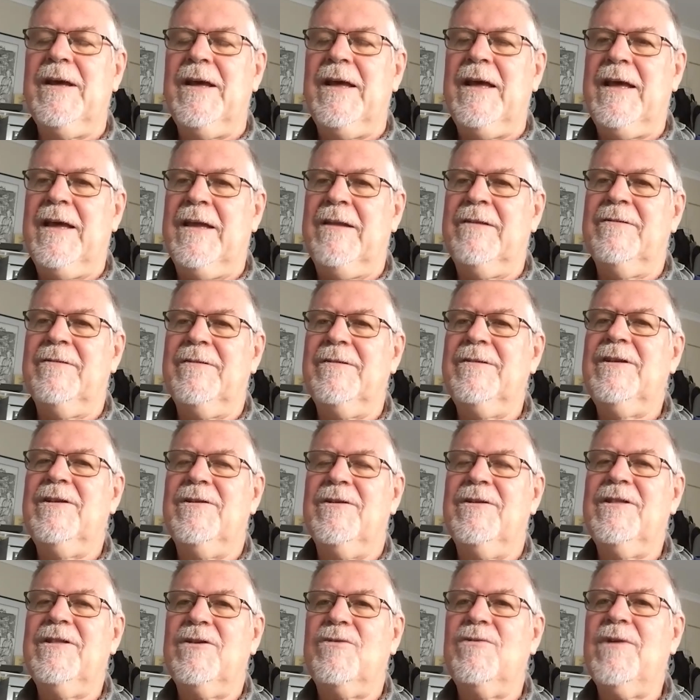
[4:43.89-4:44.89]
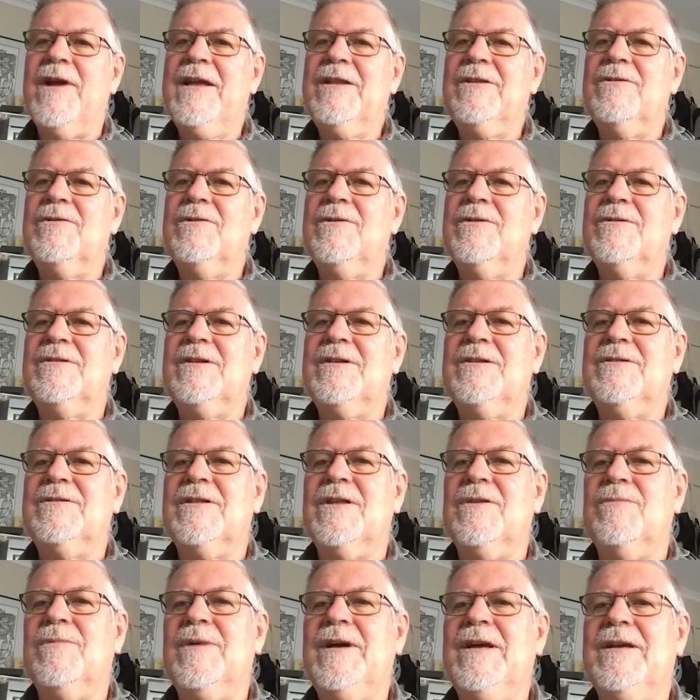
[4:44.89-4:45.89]
And, the great news is
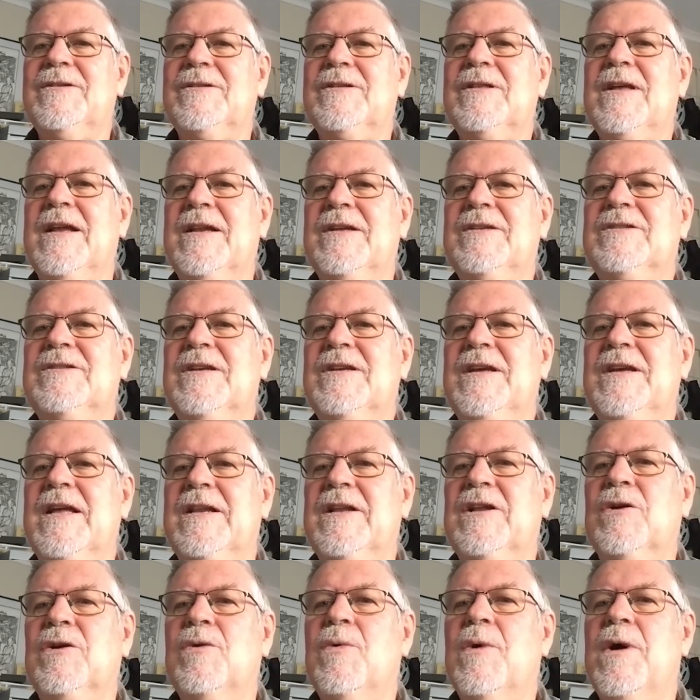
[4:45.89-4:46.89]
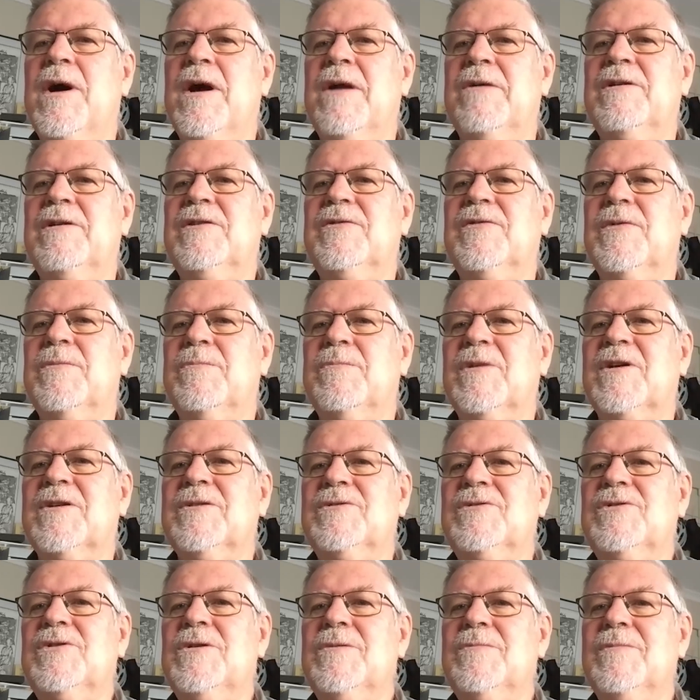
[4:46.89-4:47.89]
that we're starting to get inquiries from
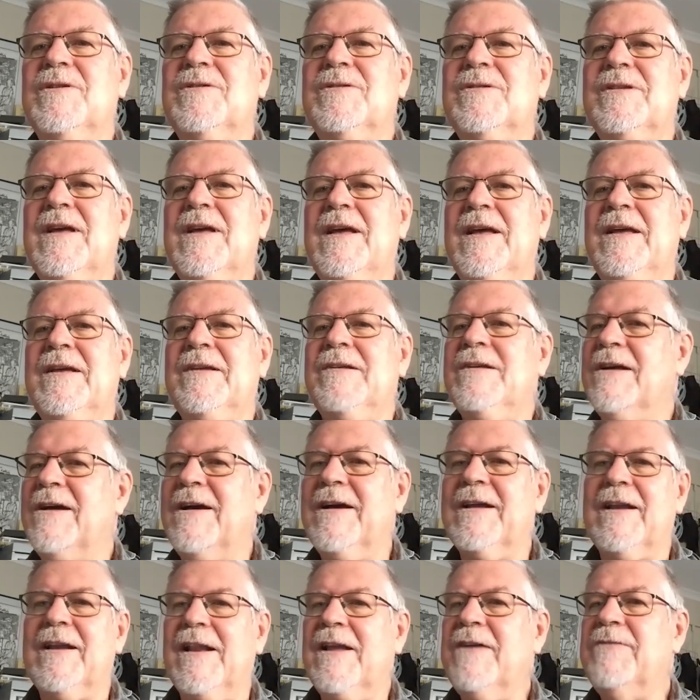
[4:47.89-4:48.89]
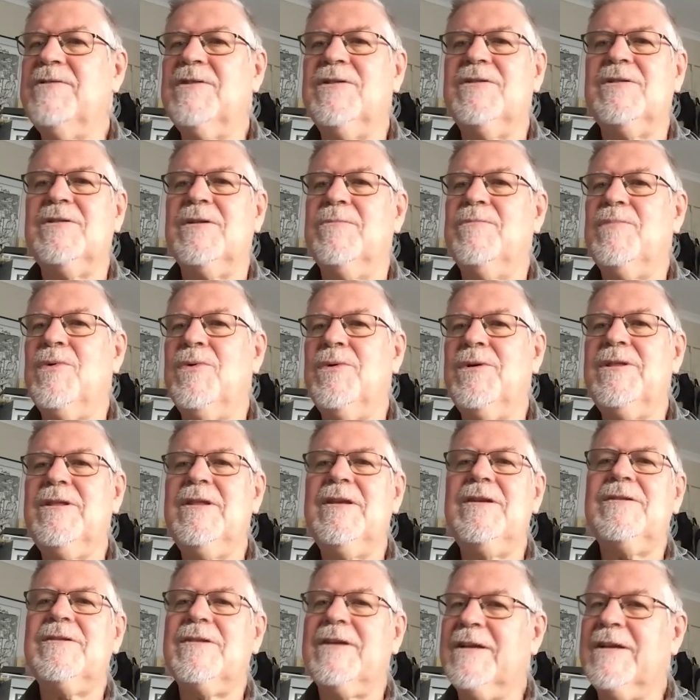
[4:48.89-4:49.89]
consumers saying, I'd love to support
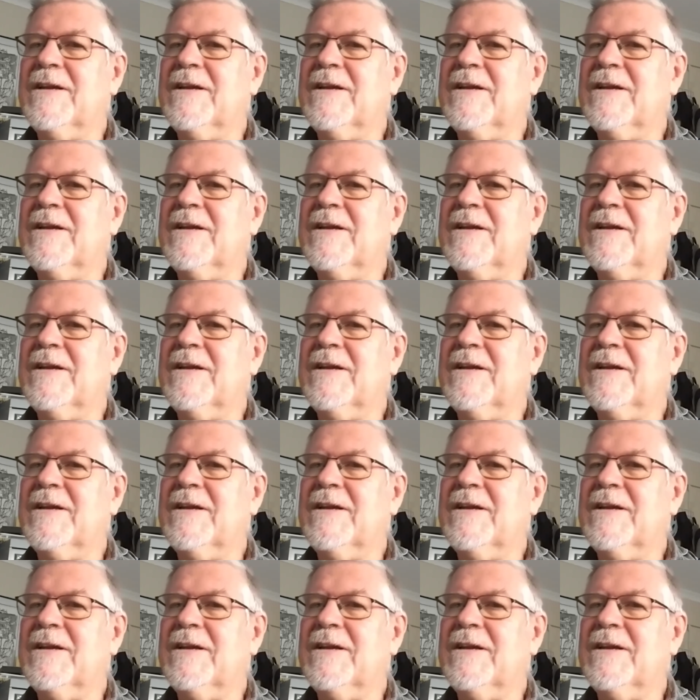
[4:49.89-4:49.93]
this.